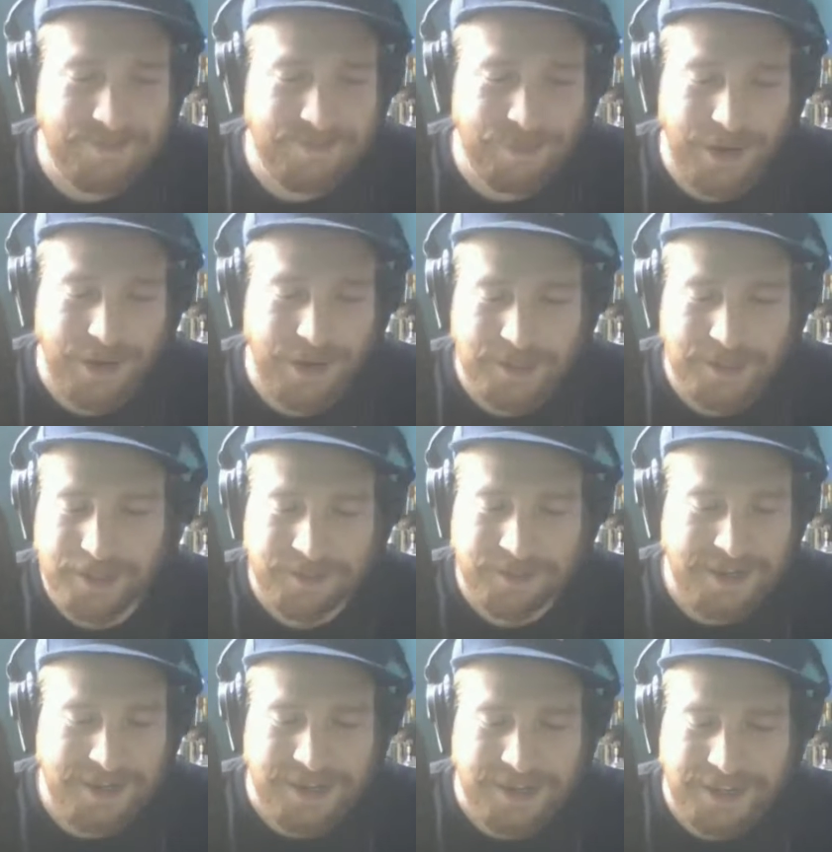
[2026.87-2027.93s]
Perez here.
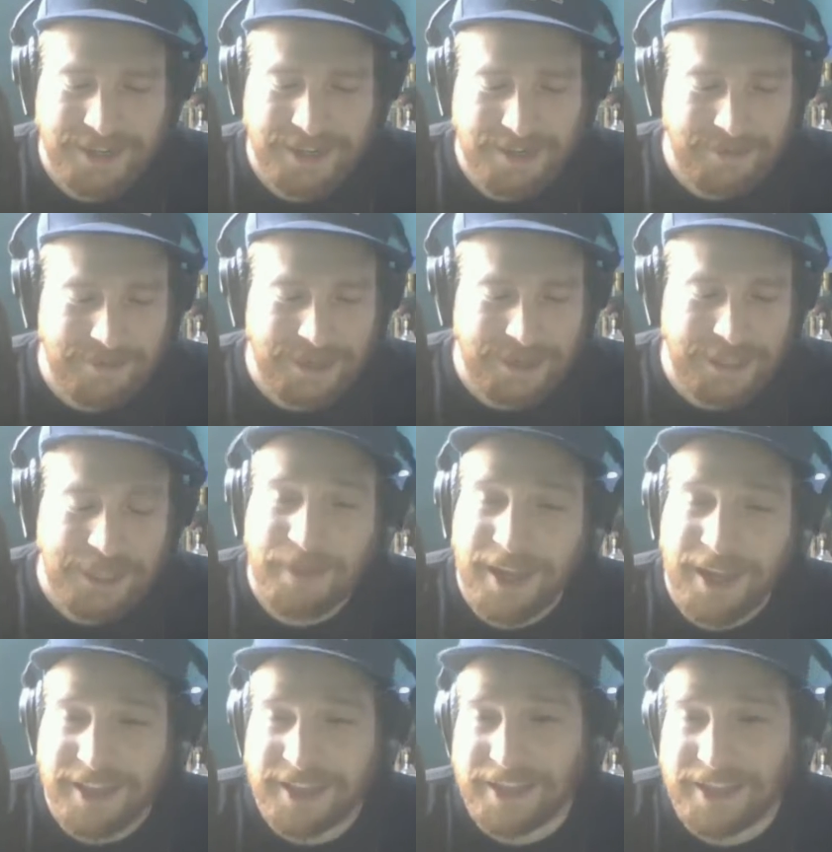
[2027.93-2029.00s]
He seemed
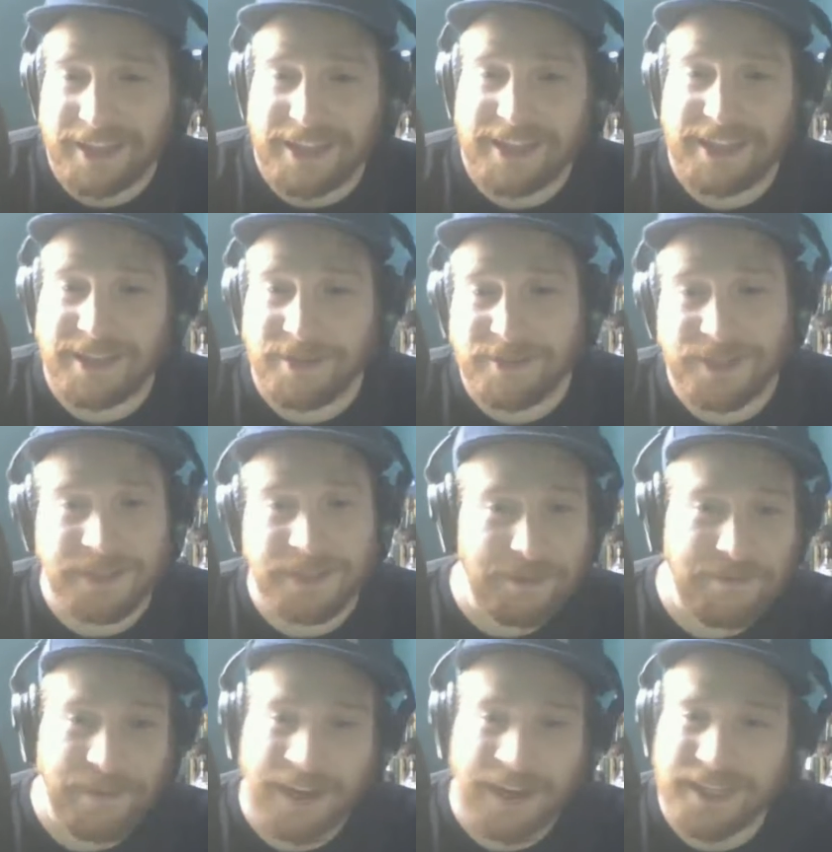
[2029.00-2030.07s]
like there were some
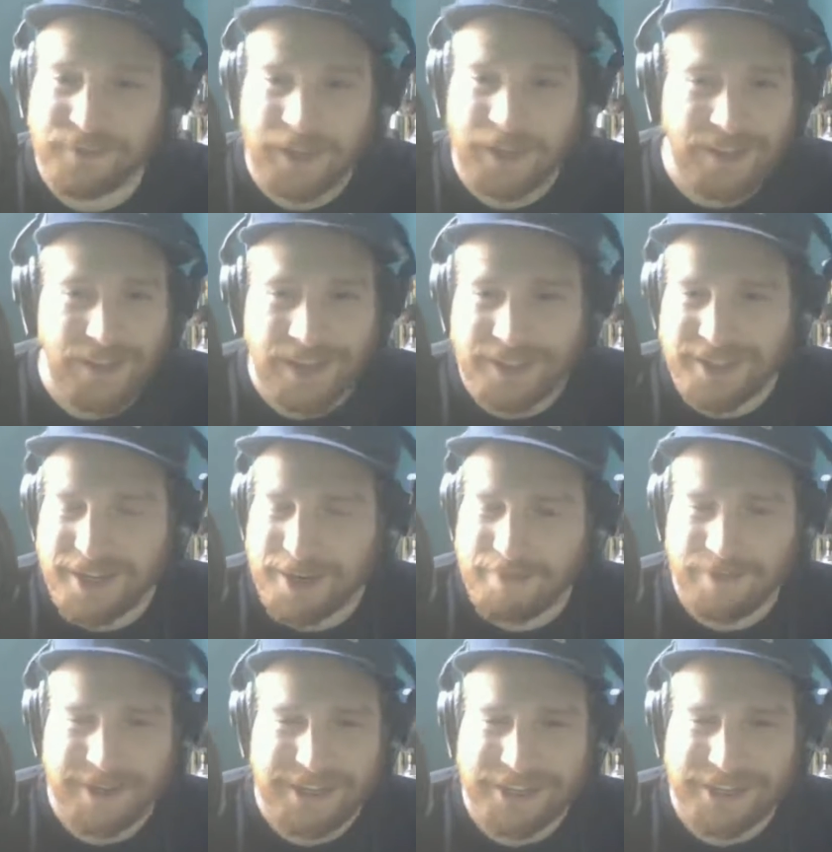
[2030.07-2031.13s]
effective leg locks there,
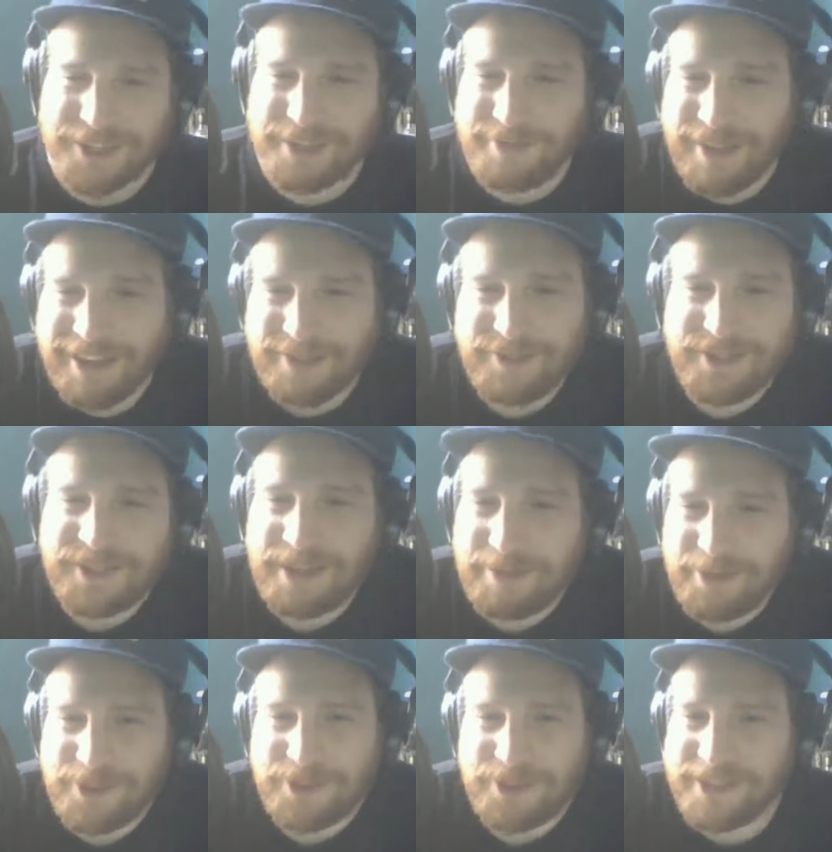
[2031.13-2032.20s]
but he just seemed like he was
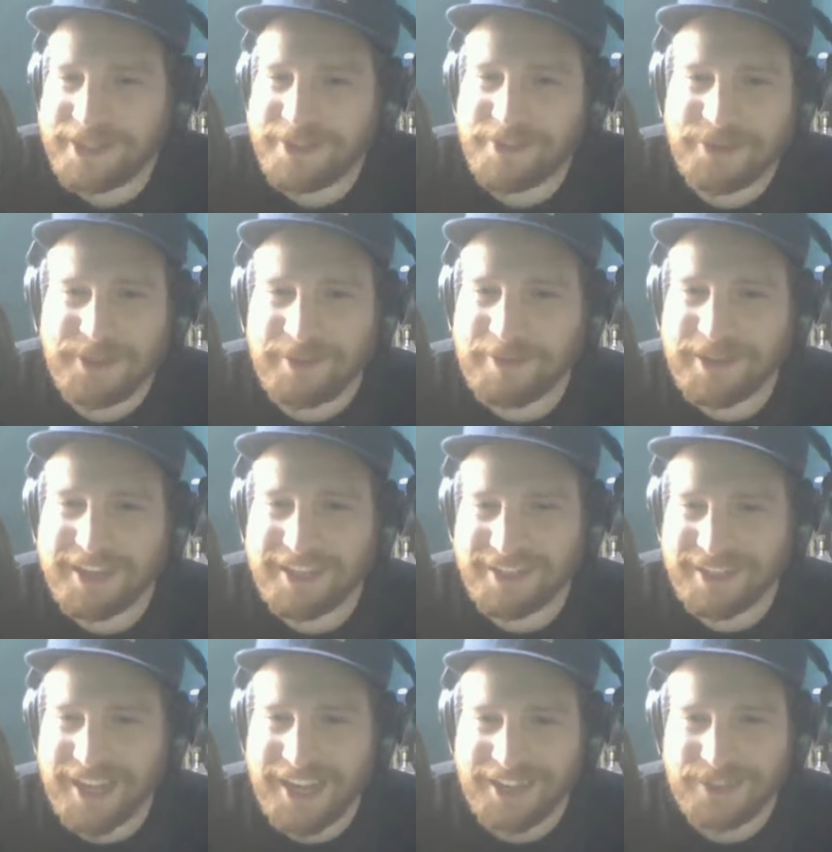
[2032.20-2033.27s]
double jointed or something in
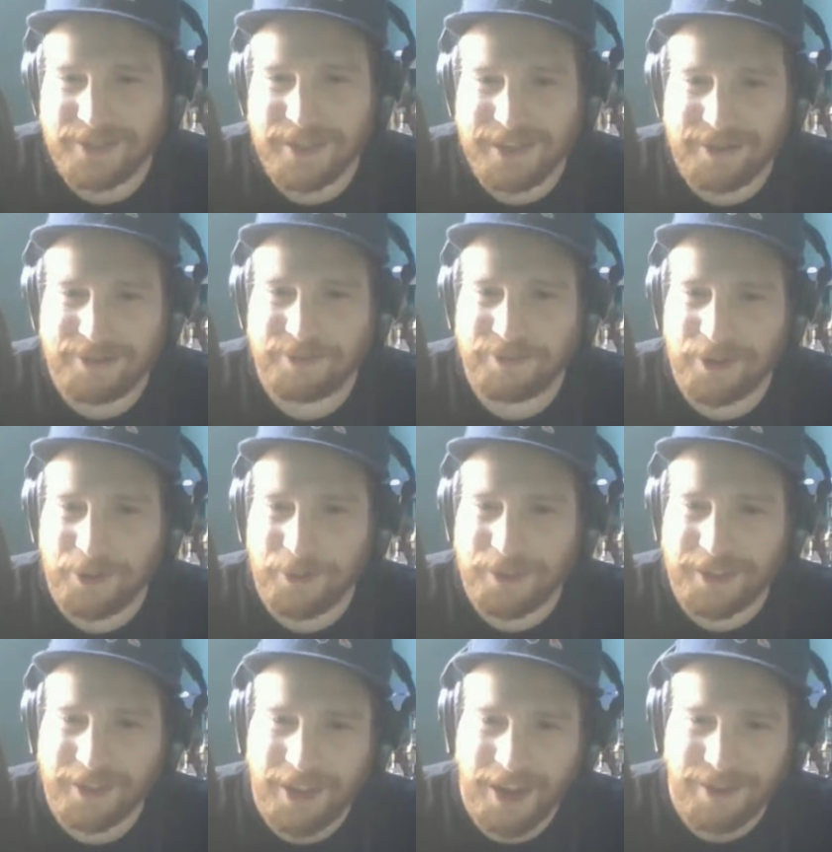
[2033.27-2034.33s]
his legs so that he could roll
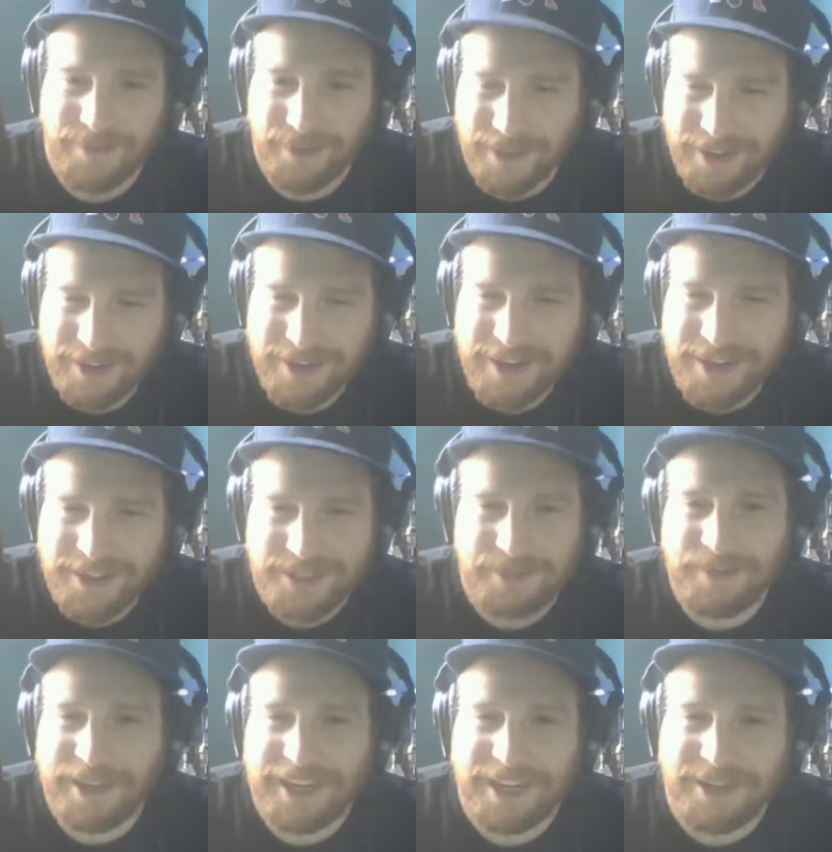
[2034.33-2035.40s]
with a lot of it.
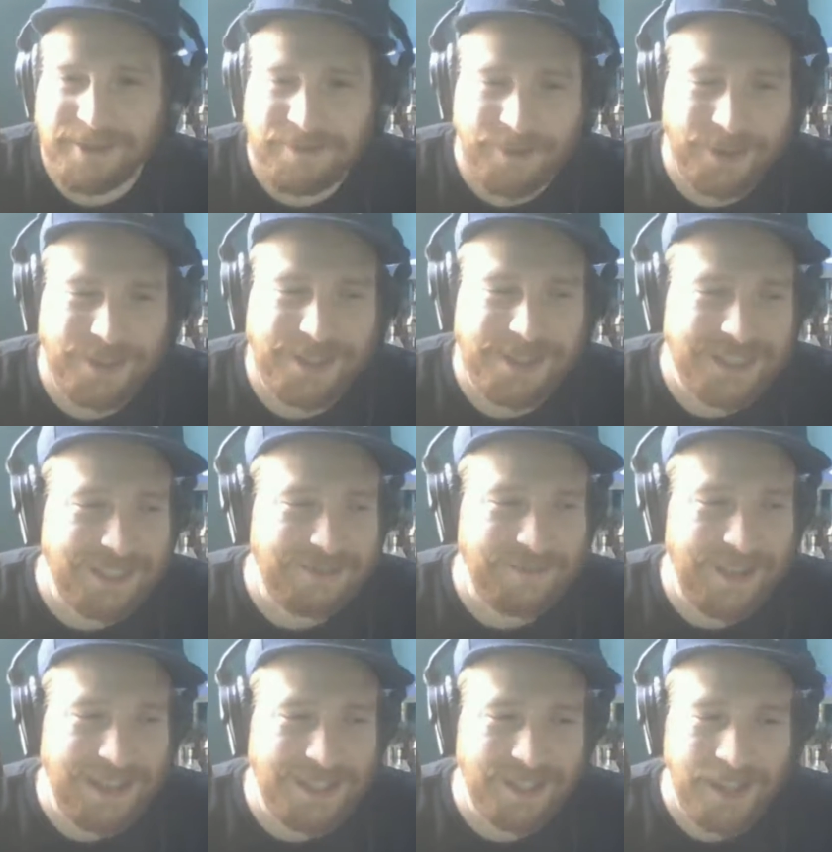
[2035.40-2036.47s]
Seemed like he worked on his
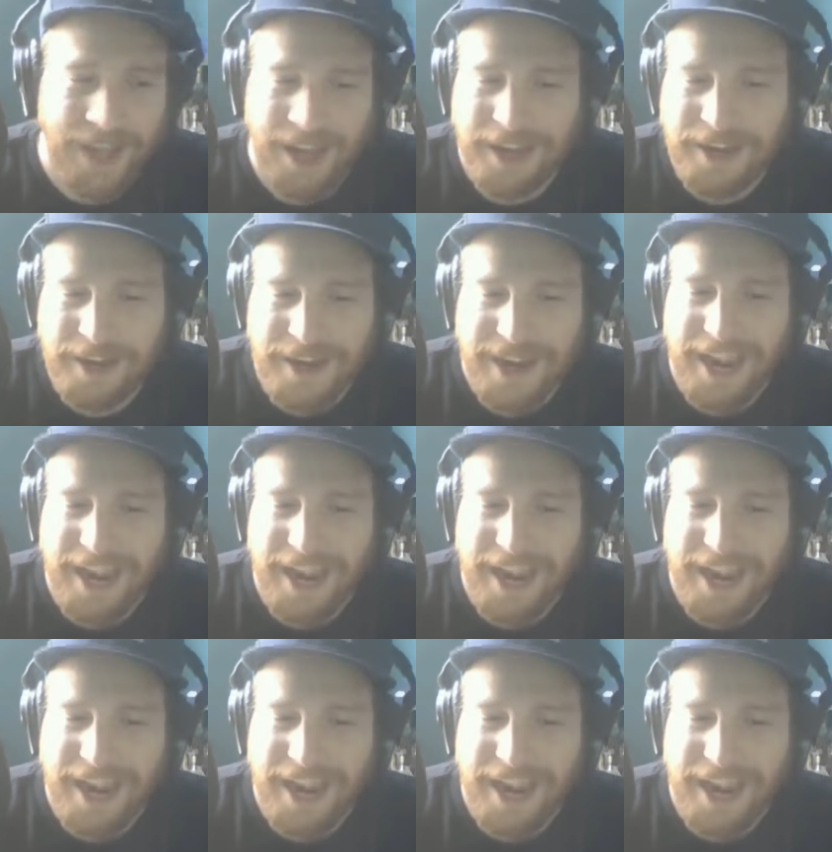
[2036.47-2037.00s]
defense a lot.